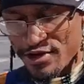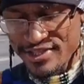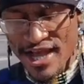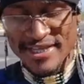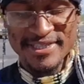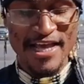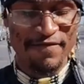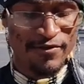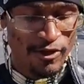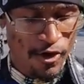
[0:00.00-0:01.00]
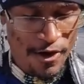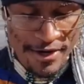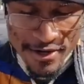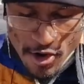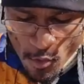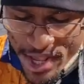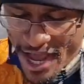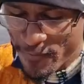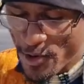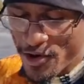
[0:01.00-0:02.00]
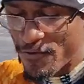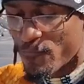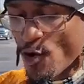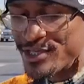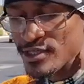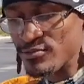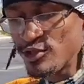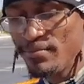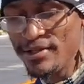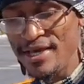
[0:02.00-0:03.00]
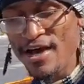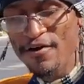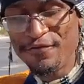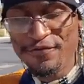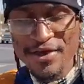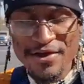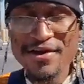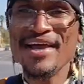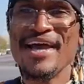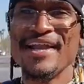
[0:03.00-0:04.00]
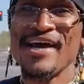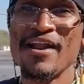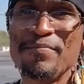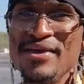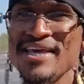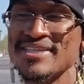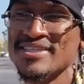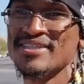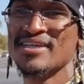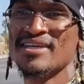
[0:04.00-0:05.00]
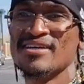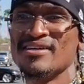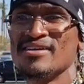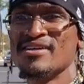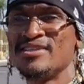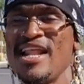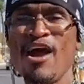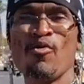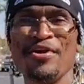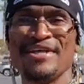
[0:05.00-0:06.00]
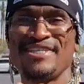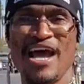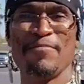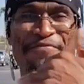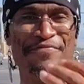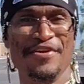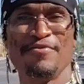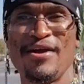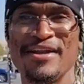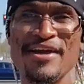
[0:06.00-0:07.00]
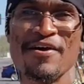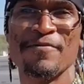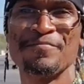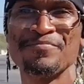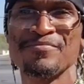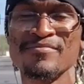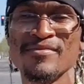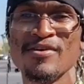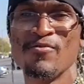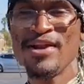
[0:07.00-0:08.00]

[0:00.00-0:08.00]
For thus saith the Lord, we have heard a voice of trembling of fear and not of peace. See that? We're in a time of fear right now.